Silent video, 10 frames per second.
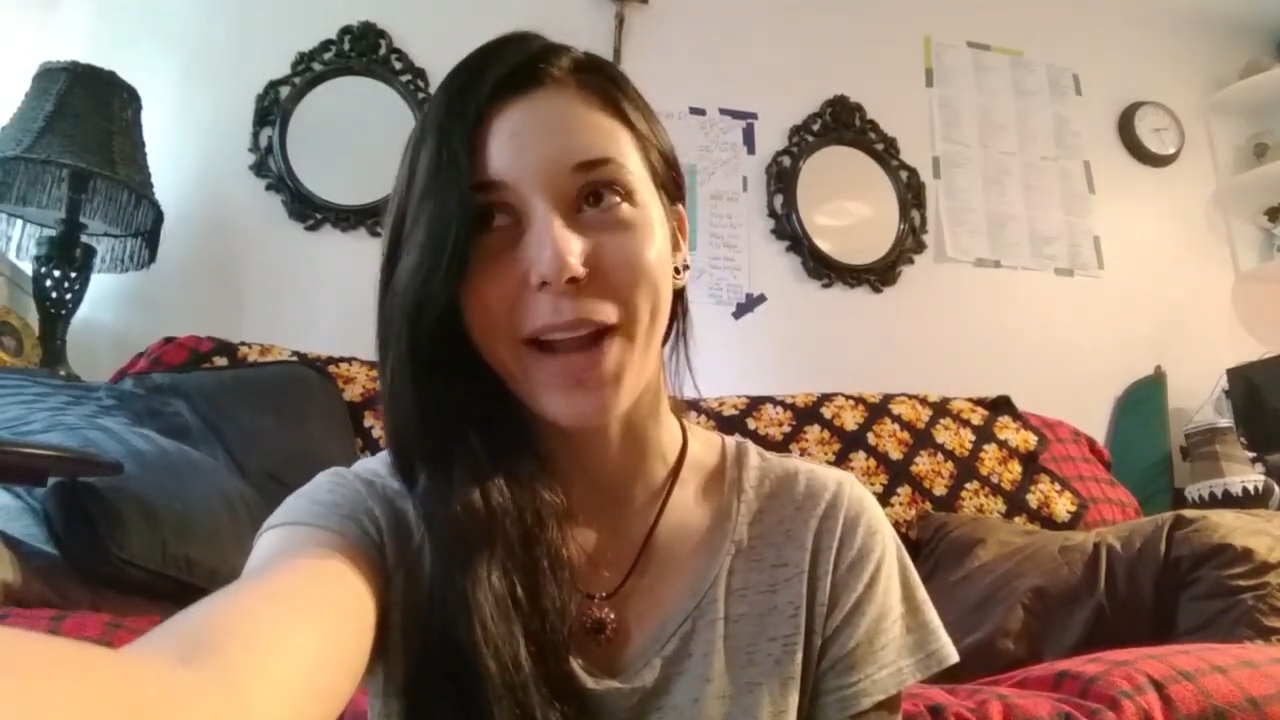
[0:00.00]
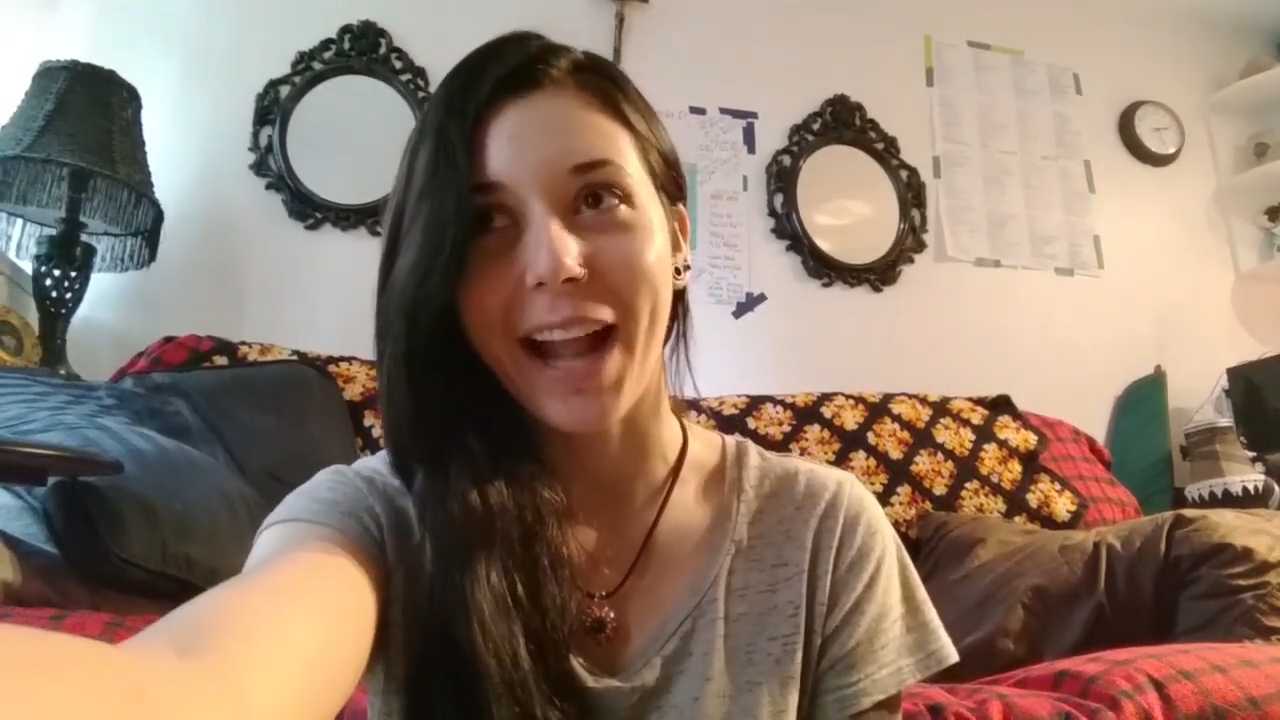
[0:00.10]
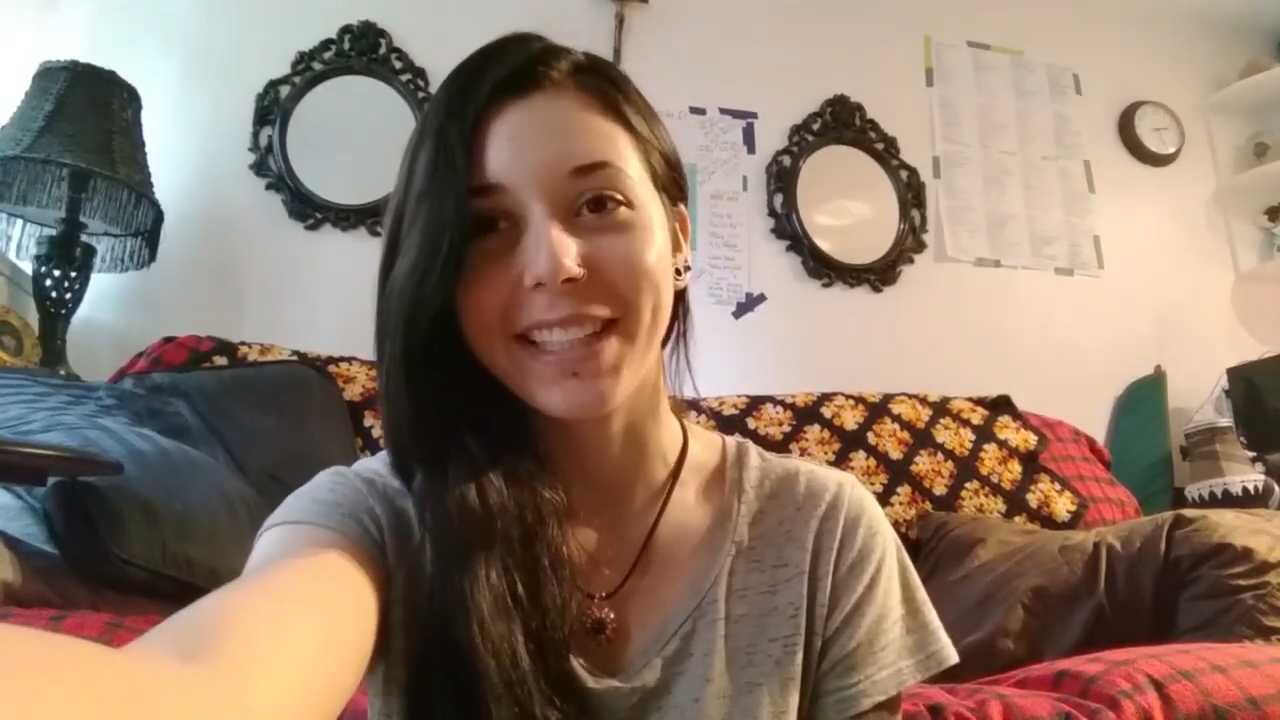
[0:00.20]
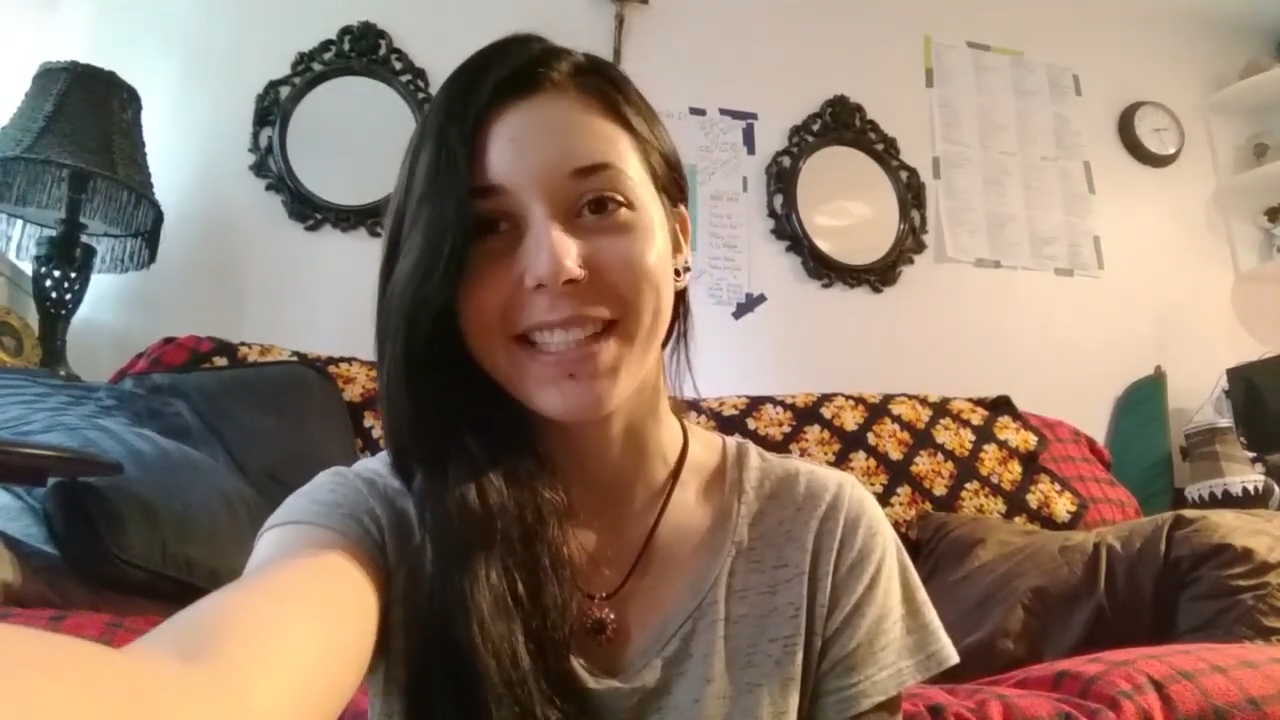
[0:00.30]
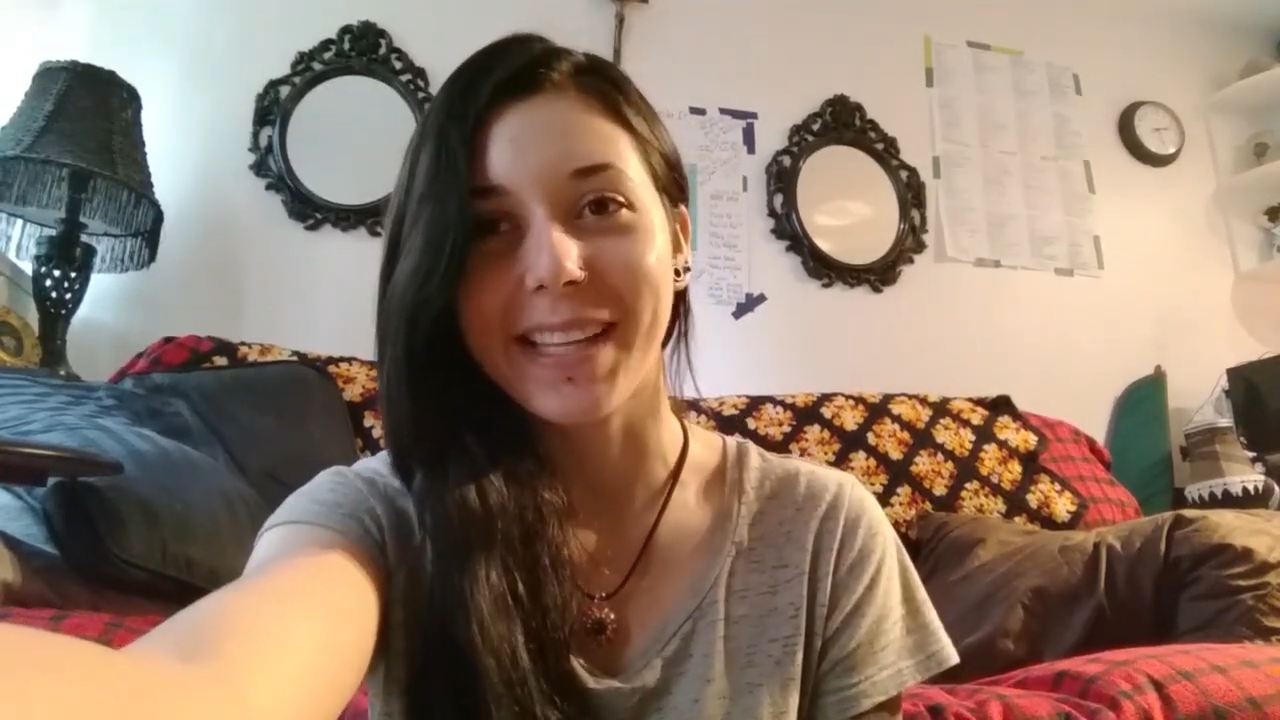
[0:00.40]

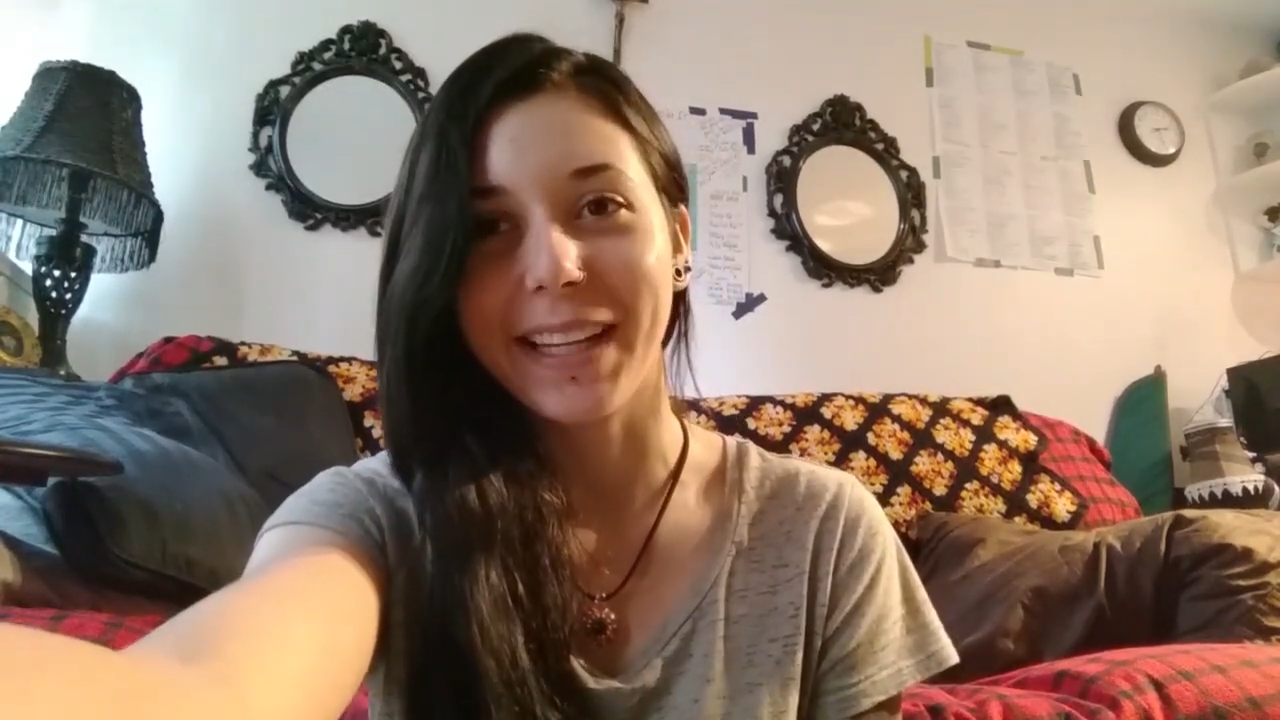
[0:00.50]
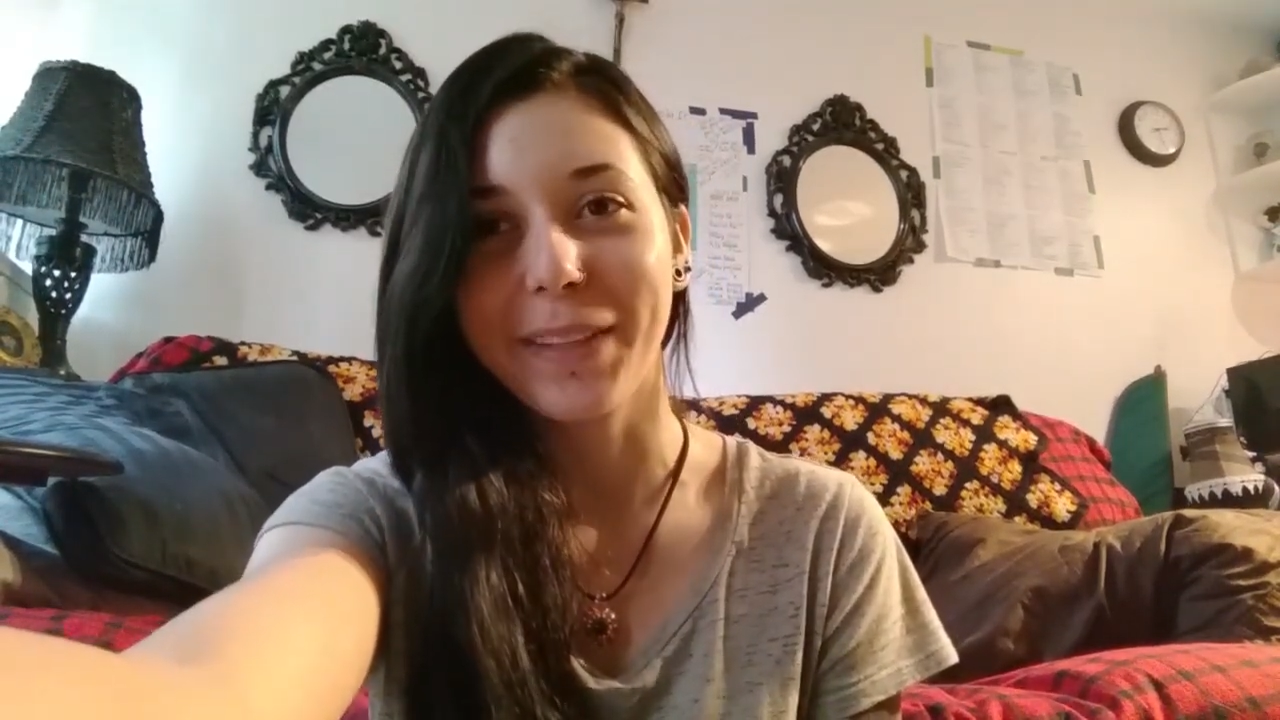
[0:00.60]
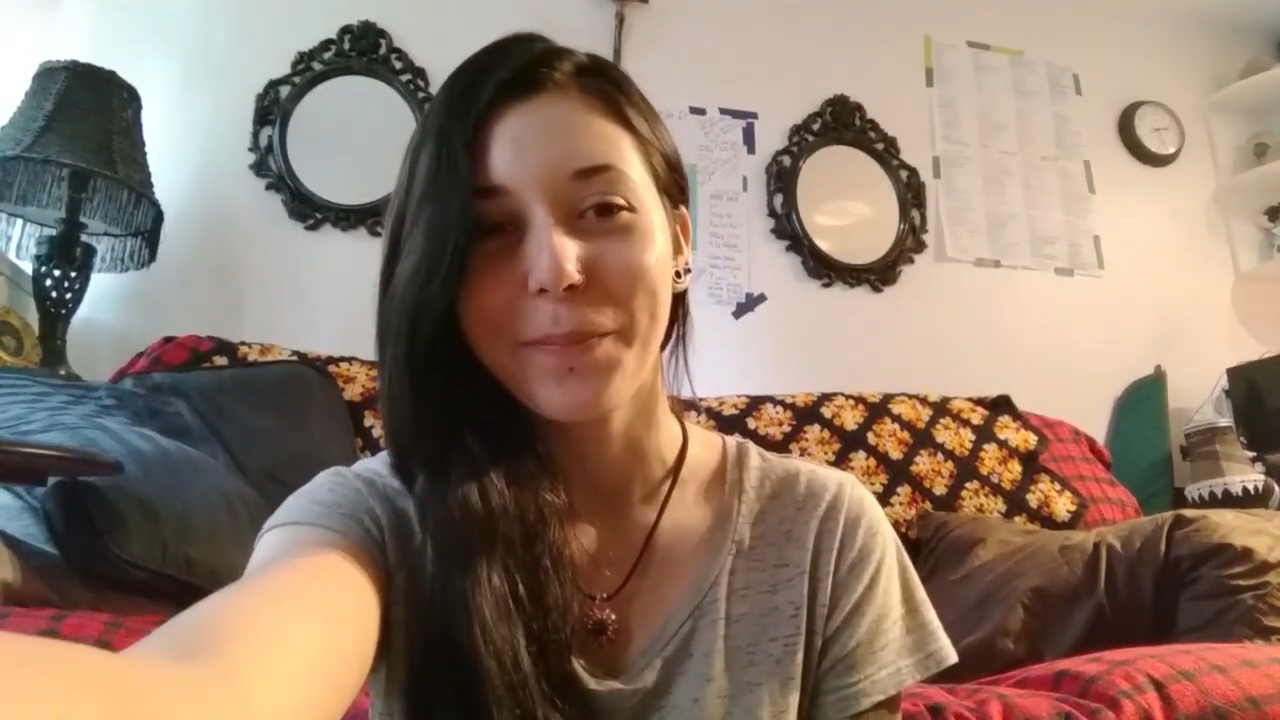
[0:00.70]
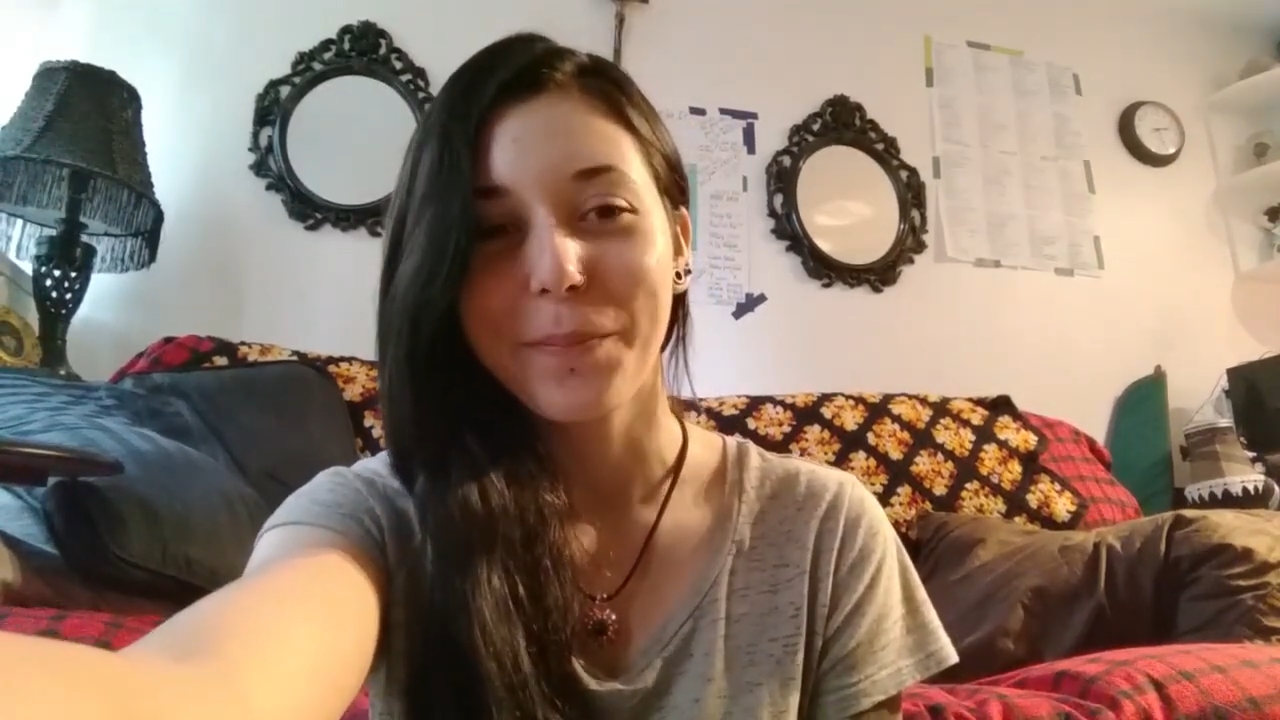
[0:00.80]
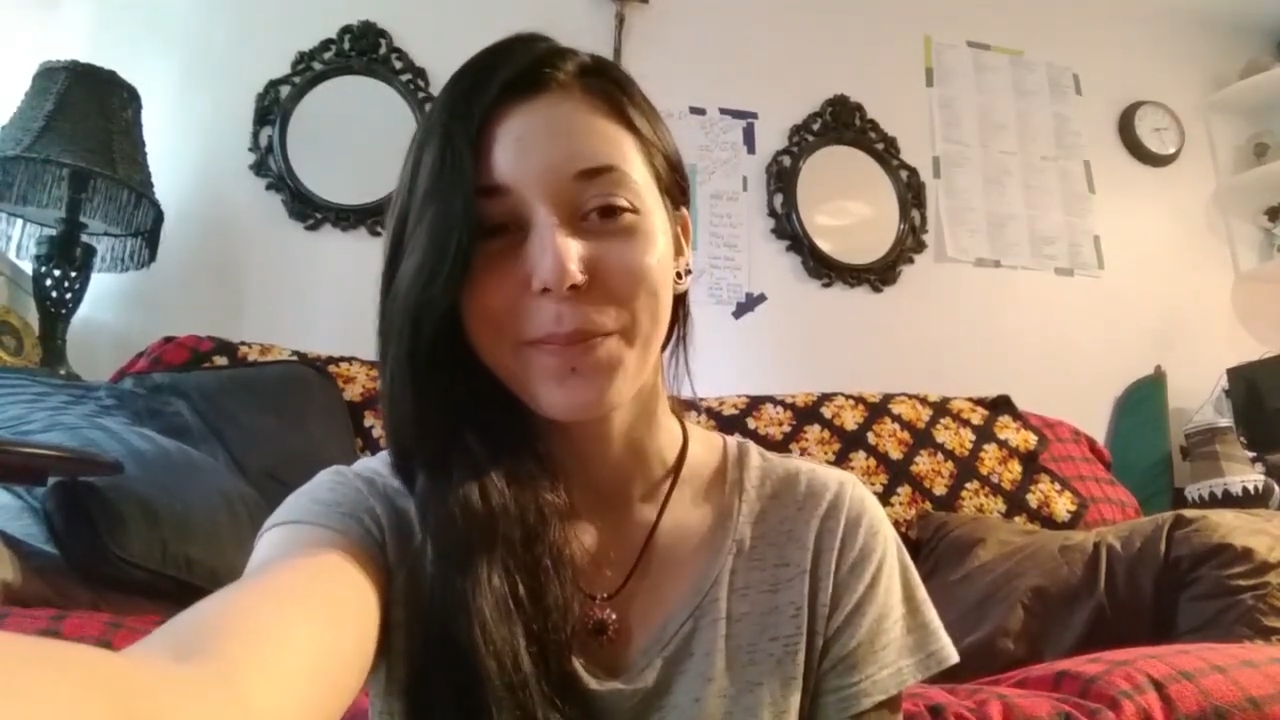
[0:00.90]
practicing.